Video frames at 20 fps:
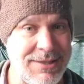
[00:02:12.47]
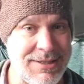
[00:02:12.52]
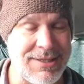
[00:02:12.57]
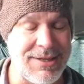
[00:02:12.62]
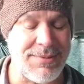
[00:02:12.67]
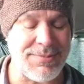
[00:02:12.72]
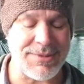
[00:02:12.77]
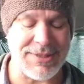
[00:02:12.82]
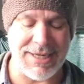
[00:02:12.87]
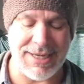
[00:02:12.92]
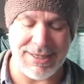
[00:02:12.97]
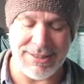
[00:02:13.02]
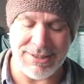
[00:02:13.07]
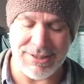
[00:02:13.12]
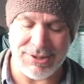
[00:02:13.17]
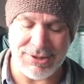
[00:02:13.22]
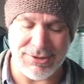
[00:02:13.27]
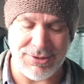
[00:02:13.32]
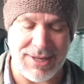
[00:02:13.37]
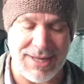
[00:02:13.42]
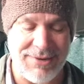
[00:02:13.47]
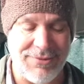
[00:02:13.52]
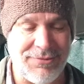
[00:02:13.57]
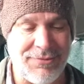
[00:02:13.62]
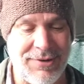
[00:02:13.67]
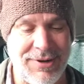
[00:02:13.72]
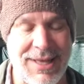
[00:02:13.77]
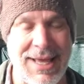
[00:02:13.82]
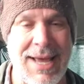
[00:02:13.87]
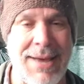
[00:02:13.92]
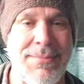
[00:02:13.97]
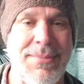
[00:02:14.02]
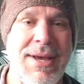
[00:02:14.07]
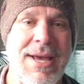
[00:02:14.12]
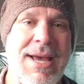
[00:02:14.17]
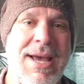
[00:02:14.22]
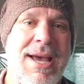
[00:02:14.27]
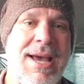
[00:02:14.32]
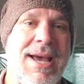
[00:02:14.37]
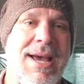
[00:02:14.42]
You see what I'm saying? So that, for them,
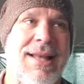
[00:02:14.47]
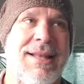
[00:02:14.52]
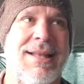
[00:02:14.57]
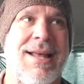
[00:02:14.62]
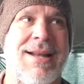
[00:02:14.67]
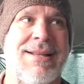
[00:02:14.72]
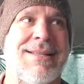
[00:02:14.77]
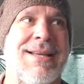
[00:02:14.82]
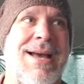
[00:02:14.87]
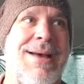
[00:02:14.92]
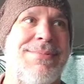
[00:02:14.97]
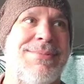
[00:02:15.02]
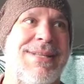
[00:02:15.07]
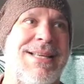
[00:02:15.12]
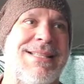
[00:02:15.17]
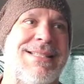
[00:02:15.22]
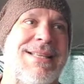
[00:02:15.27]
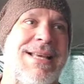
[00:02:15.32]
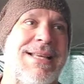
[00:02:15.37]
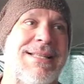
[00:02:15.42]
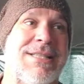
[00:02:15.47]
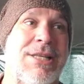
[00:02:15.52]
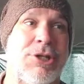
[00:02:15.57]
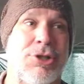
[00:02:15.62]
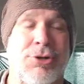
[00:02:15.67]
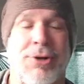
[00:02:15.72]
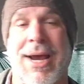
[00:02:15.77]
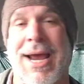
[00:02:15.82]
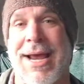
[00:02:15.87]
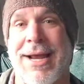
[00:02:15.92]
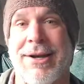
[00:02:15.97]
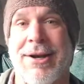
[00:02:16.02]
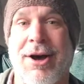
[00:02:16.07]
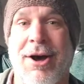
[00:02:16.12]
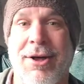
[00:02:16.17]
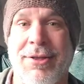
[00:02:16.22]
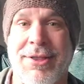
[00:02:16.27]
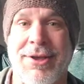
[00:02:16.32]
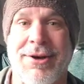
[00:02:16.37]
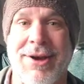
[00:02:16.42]
a lot of times it's a, it's a drain
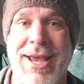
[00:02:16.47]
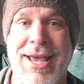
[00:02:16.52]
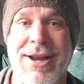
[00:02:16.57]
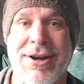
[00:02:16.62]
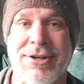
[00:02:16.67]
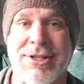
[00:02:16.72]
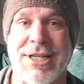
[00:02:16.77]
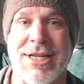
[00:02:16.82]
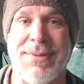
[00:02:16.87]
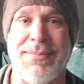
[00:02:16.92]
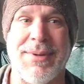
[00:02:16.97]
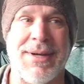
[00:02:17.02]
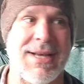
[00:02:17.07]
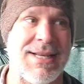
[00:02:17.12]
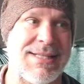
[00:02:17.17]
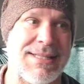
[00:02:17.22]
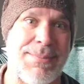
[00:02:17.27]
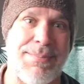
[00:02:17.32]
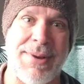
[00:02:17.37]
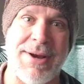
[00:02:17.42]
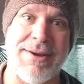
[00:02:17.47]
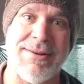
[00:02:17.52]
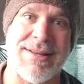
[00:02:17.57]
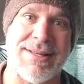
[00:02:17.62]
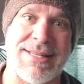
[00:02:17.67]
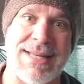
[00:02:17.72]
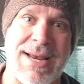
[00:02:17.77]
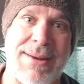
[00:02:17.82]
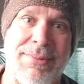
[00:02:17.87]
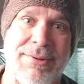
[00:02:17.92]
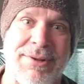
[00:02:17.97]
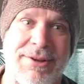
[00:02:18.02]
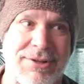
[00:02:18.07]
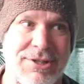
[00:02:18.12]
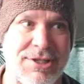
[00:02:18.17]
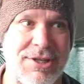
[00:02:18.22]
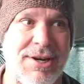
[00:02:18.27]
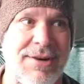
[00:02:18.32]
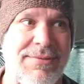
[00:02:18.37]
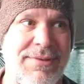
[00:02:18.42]
on their energy because the bigger the table they're
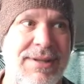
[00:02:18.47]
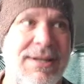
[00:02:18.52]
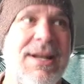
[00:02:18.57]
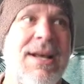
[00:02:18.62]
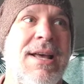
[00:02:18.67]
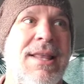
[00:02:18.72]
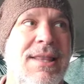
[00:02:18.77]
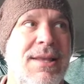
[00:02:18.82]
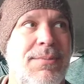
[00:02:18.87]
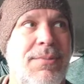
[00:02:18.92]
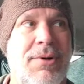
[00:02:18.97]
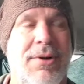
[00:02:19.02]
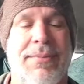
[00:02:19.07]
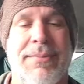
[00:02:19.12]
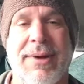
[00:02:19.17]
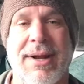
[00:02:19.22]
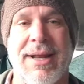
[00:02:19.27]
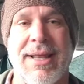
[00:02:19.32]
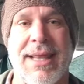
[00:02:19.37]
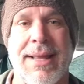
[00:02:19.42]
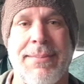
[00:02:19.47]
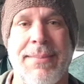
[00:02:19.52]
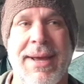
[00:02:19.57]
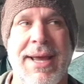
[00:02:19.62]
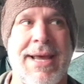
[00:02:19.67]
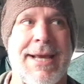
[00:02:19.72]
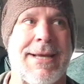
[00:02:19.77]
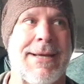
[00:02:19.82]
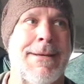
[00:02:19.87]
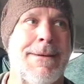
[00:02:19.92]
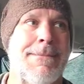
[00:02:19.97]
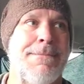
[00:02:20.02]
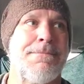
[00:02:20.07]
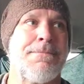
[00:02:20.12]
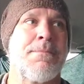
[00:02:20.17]
serving, the more money they make.